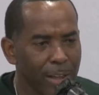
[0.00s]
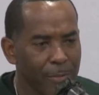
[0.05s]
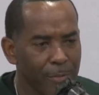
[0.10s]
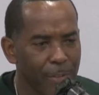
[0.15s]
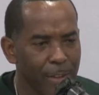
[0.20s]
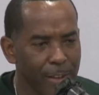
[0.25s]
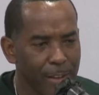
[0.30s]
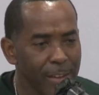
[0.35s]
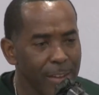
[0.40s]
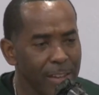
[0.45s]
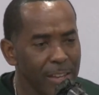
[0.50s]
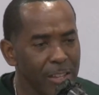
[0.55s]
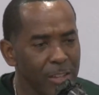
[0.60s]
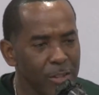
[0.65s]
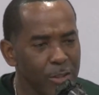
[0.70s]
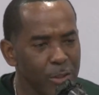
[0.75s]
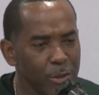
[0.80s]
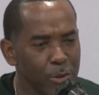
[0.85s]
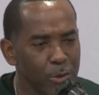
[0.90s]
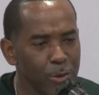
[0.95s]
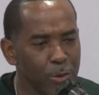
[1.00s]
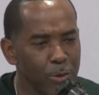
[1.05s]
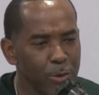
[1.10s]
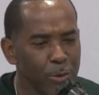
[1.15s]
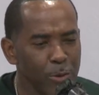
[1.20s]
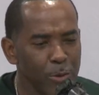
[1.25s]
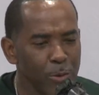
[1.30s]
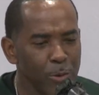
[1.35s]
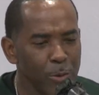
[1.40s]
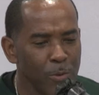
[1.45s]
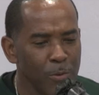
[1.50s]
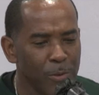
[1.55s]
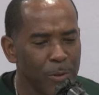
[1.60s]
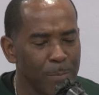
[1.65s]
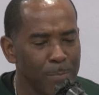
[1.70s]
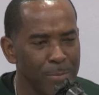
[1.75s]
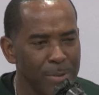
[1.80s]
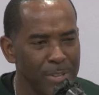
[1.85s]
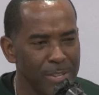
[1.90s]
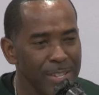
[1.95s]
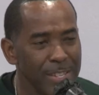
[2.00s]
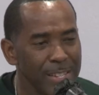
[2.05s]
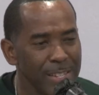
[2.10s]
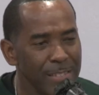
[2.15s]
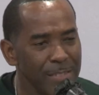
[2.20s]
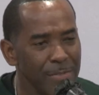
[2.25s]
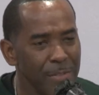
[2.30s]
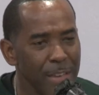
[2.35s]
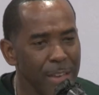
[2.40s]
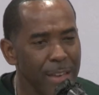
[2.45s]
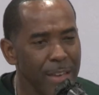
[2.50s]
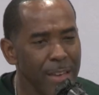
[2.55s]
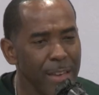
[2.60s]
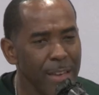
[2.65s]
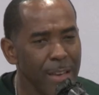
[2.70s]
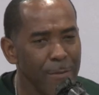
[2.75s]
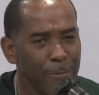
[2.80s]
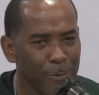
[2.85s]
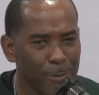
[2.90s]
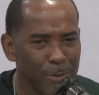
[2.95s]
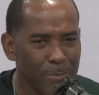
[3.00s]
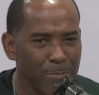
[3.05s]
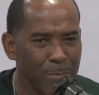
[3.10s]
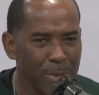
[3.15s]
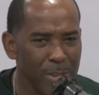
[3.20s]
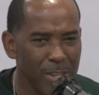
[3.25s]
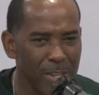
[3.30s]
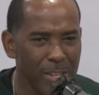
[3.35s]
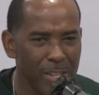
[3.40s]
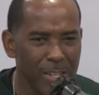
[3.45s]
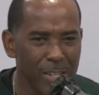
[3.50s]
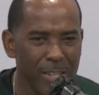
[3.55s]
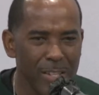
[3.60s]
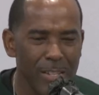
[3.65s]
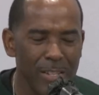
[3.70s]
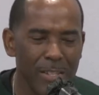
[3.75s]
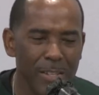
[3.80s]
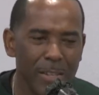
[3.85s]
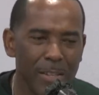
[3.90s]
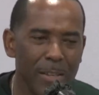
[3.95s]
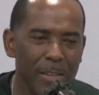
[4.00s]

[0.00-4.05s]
I thank you for being there for me.